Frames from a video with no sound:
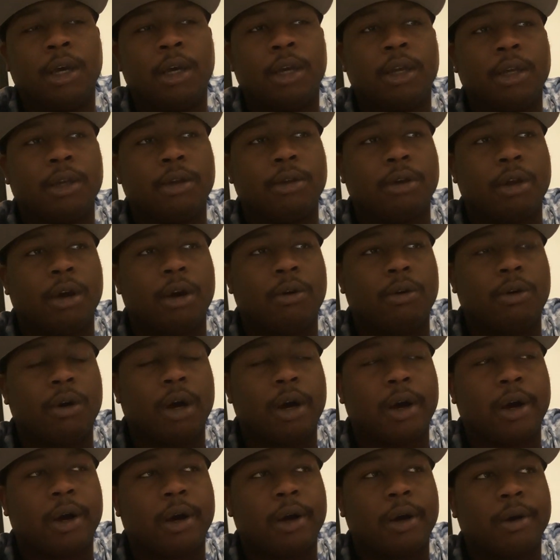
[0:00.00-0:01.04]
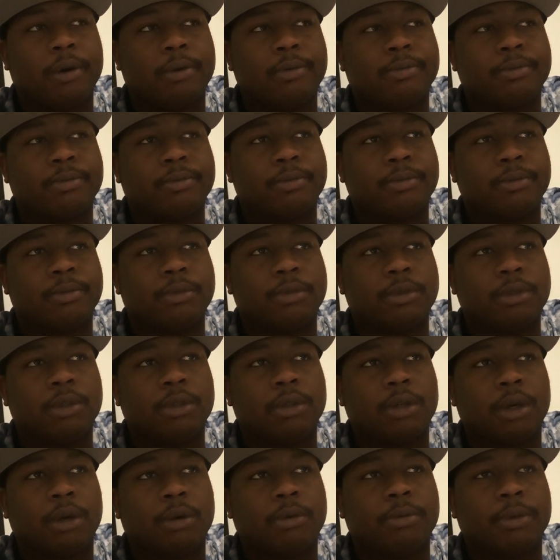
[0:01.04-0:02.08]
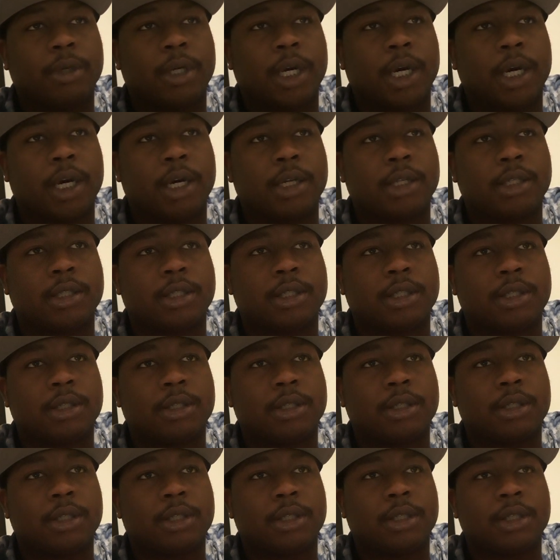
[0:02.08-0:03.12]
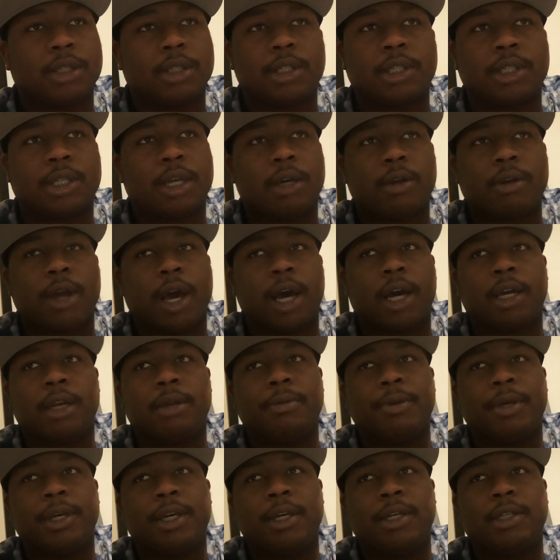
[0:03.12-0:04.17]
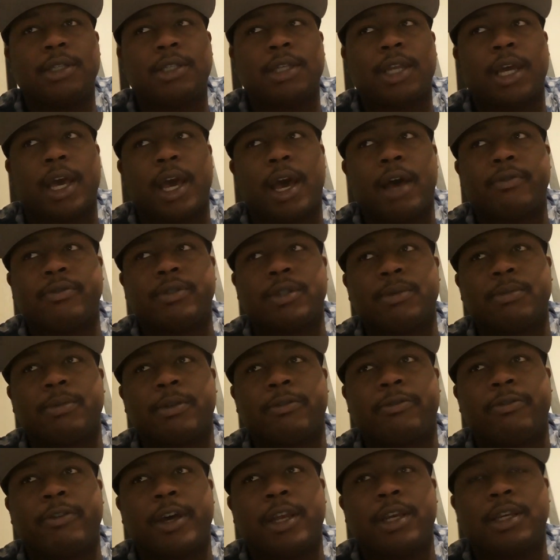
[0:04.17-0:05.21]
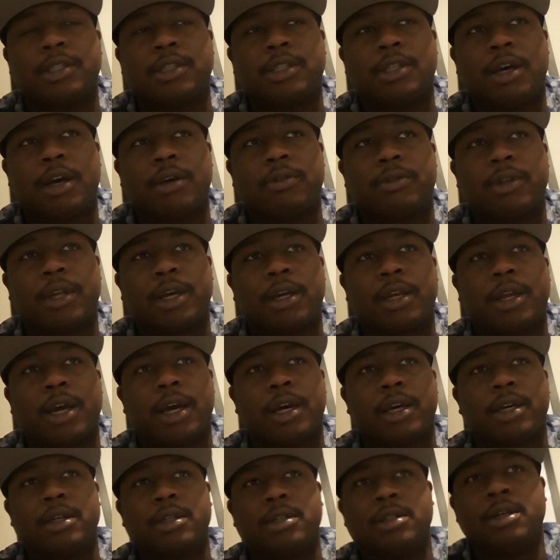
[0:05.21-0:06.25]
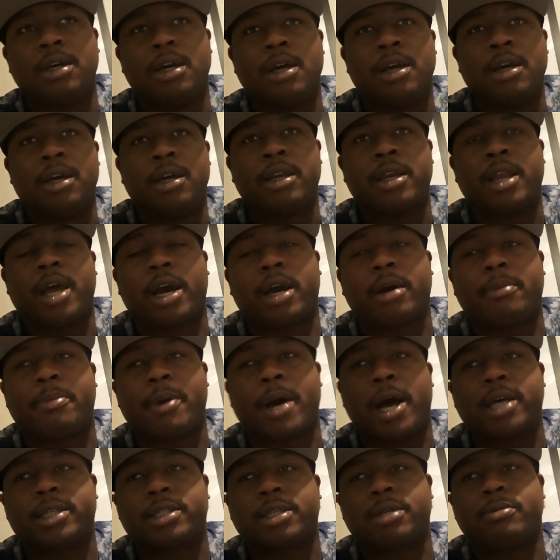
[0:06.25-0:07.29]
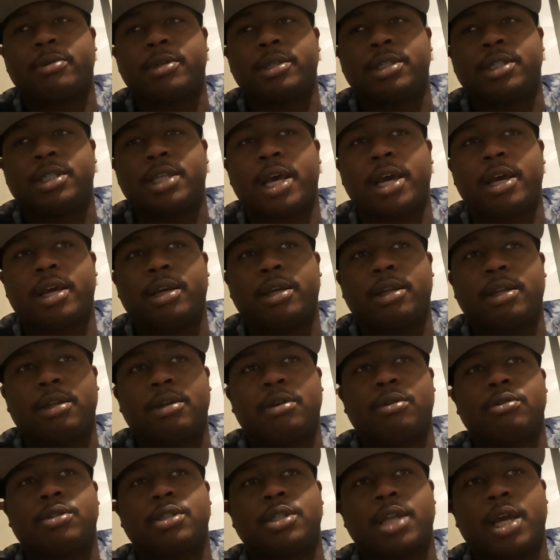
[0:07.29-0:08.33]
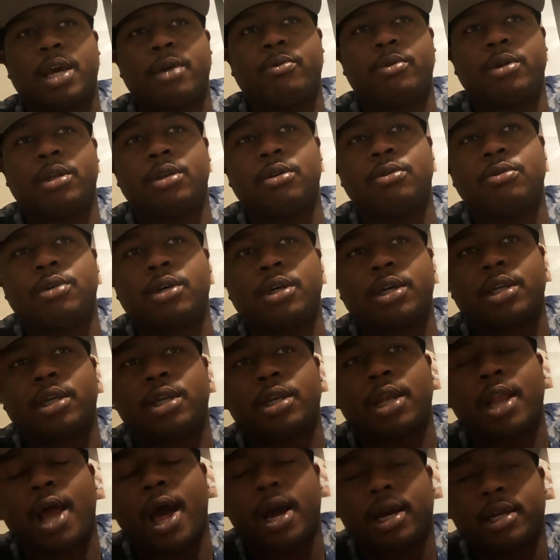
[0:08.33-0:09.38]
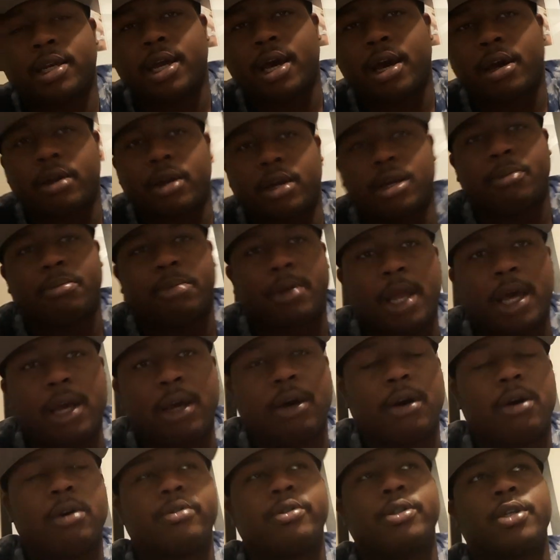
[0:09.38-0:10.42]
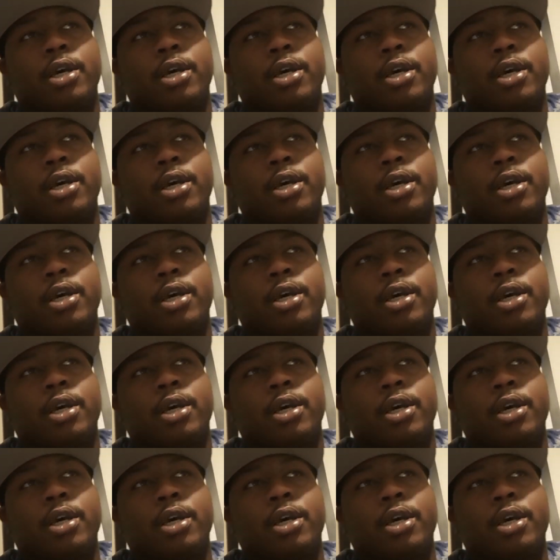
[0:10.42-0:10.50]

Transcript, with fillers: You know, um, you know, because it's still not going to be easy. They have some defenders out there that could that could possibly stay stay with Luka and lock down in the playoffs.